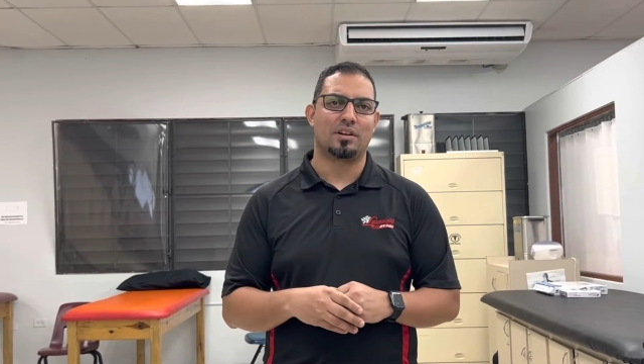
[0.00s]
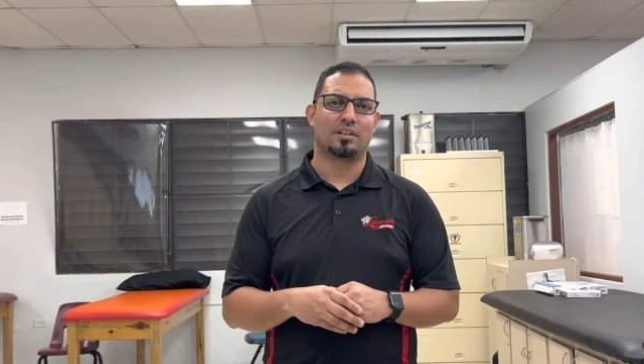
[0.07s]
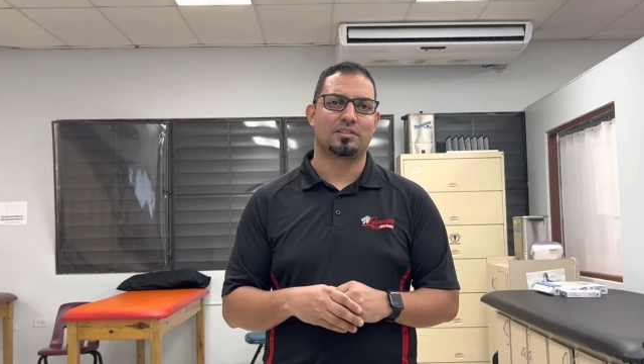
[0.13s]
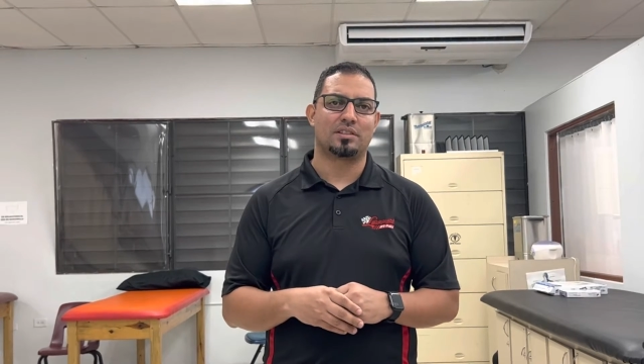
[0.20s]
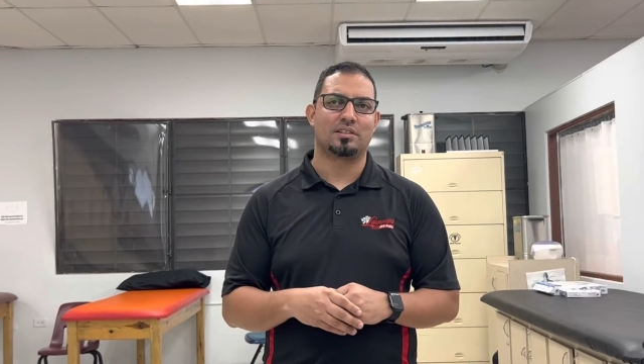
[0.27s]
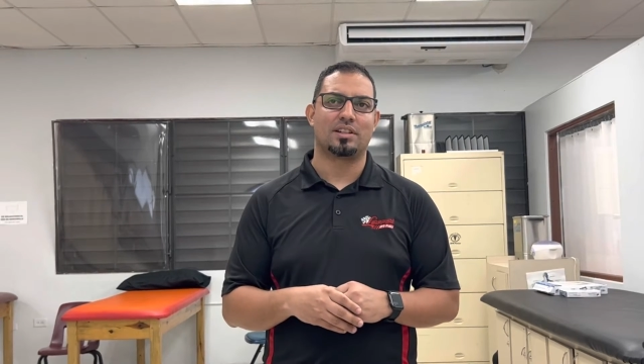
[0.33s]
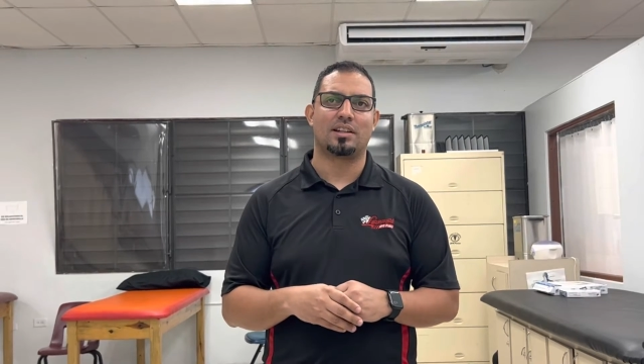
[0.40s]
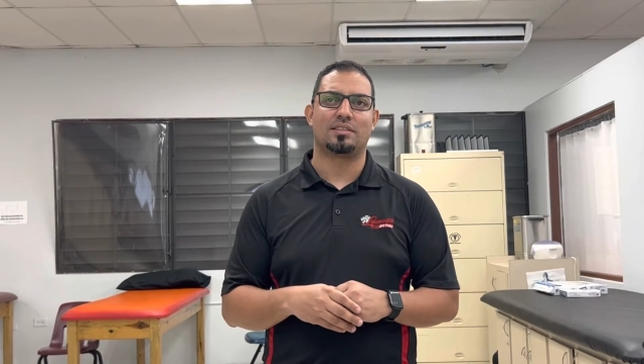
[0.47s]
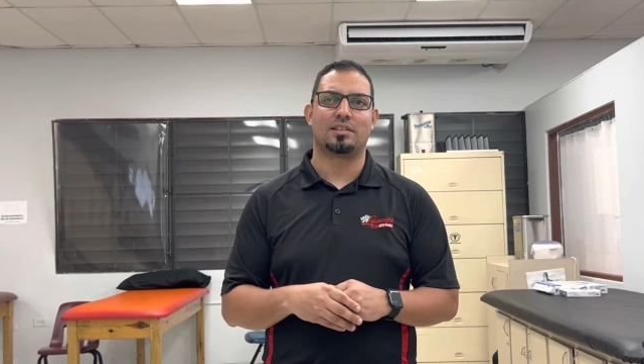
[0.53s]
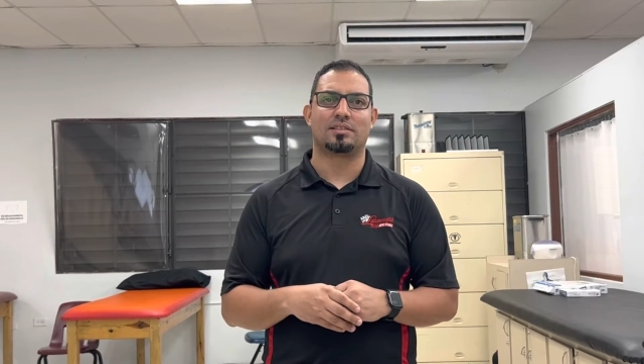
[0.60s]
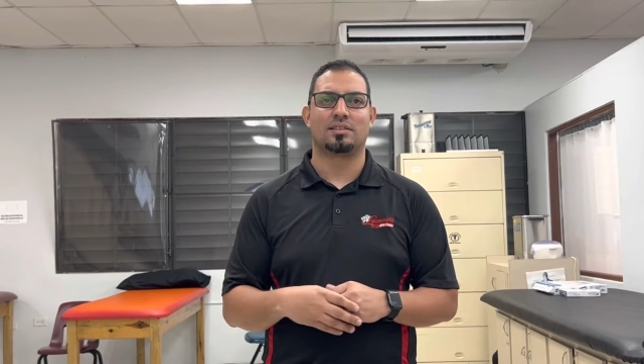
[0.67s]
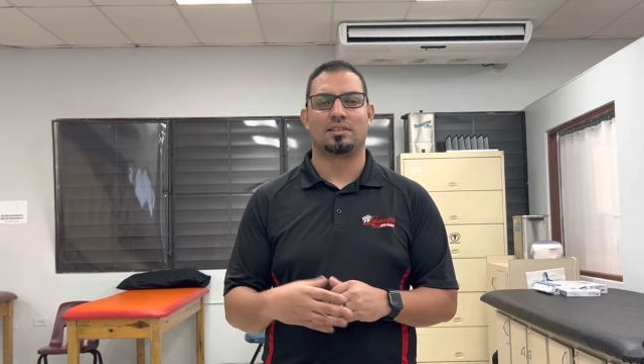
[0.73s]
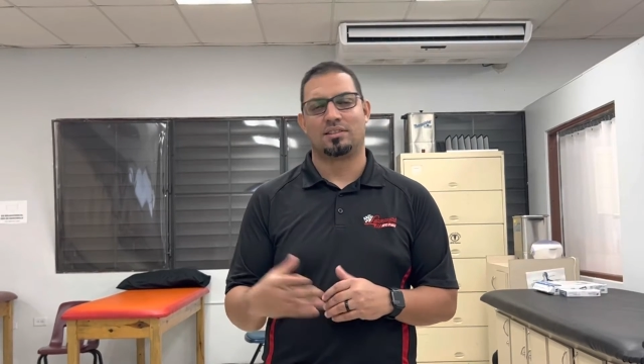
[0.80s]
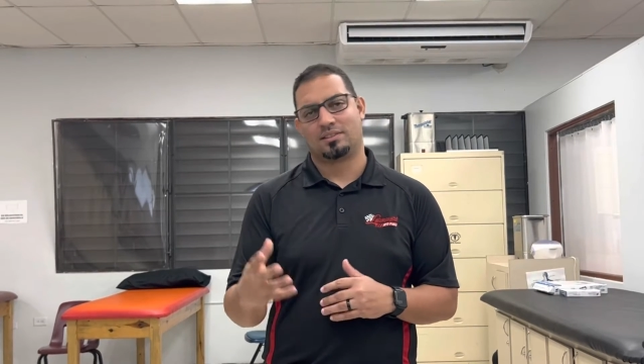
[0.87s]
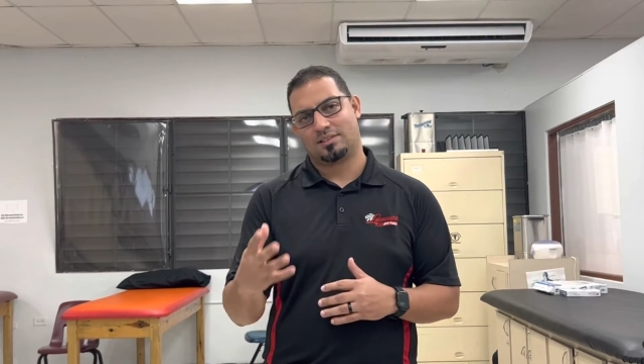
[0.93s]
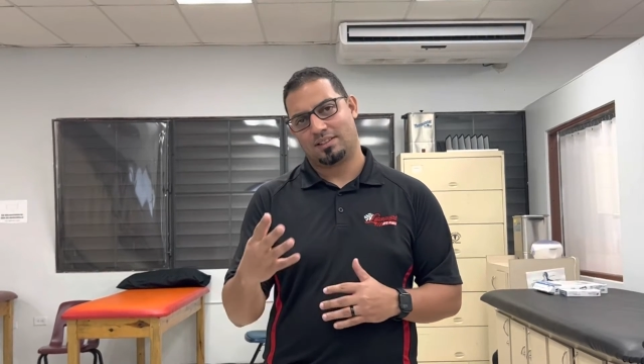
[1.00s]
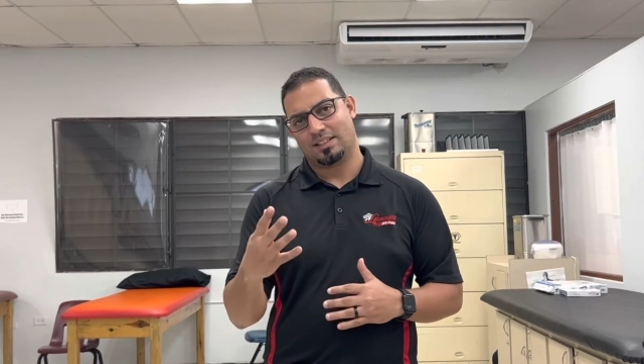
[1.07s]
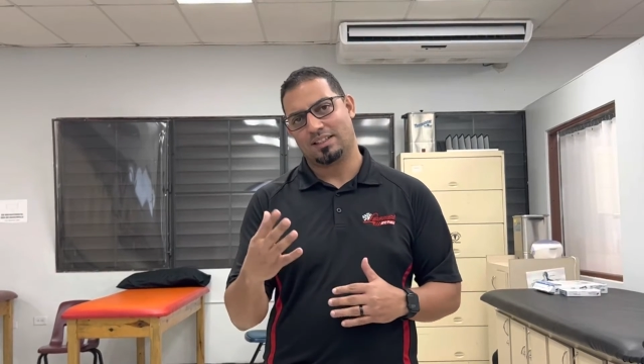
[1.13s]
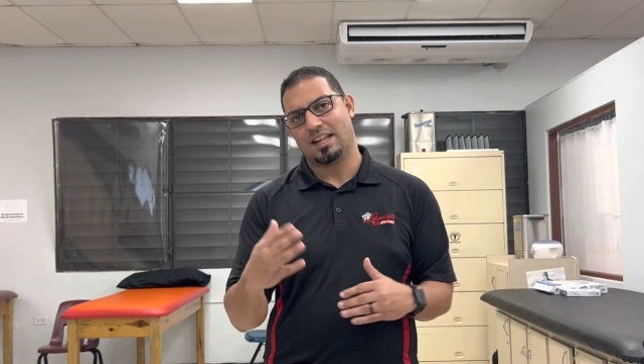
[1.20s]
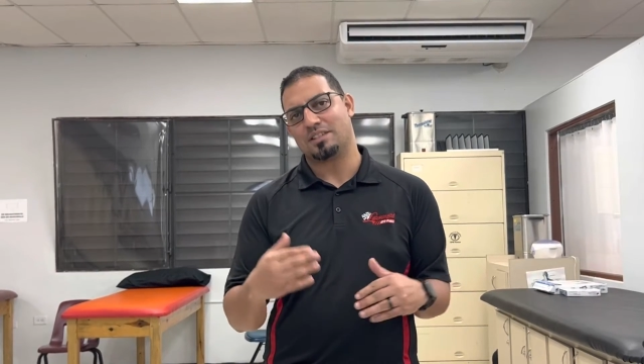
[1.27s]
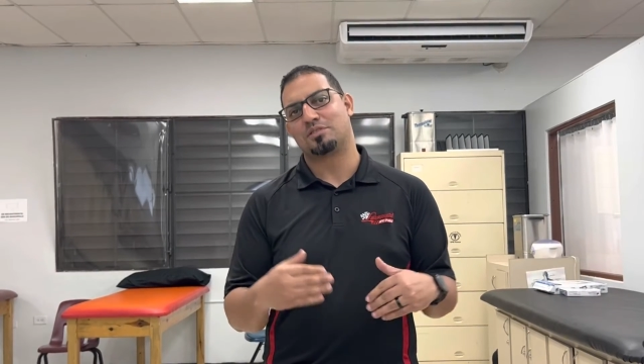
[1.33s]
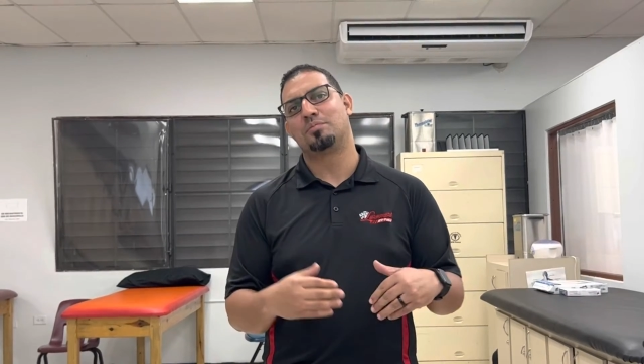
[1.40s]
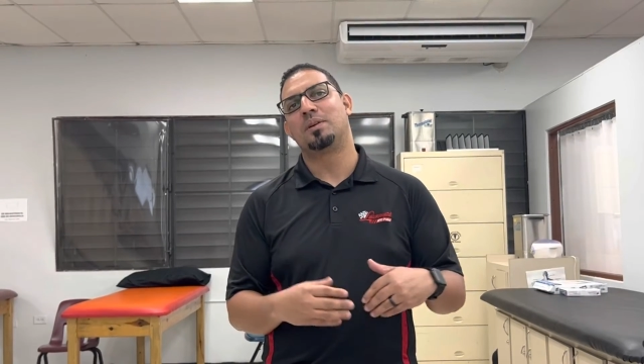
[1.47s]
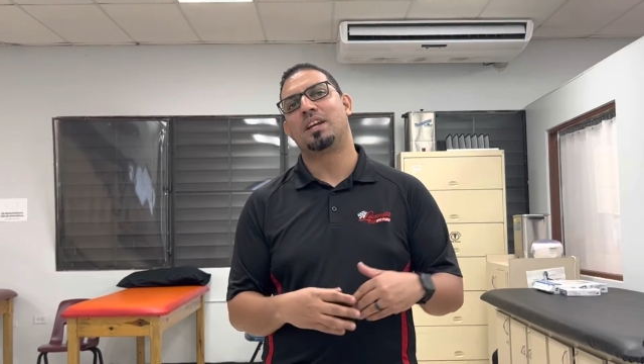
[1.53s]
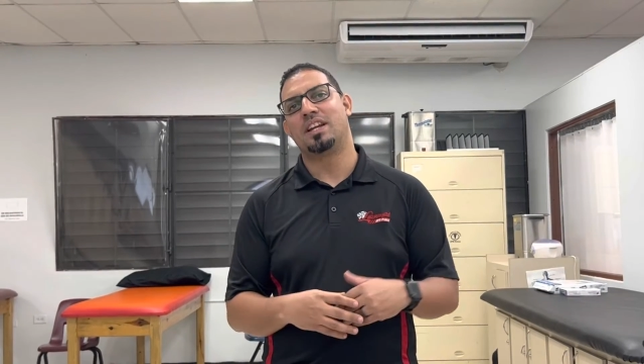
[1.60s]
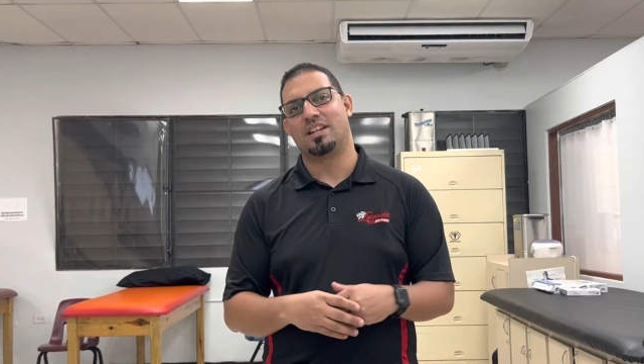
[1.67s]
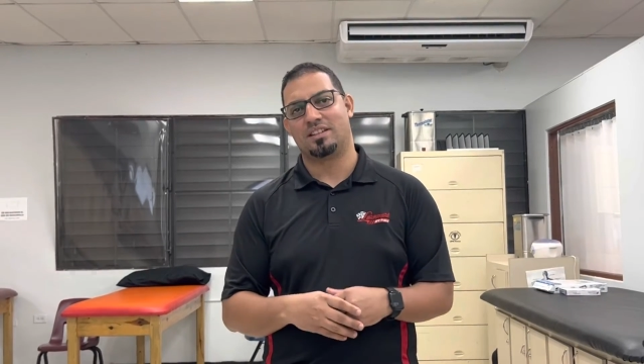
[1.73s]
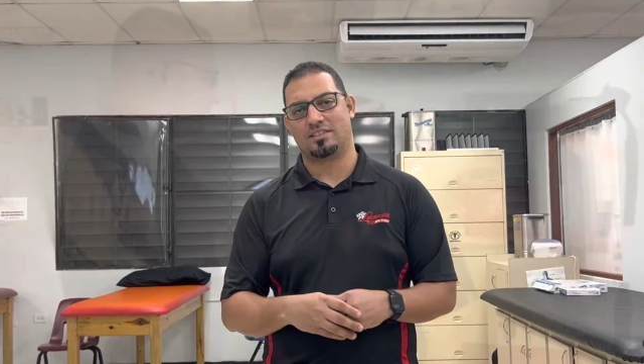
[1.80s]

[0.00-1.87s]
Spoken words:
exercises. Let's begin.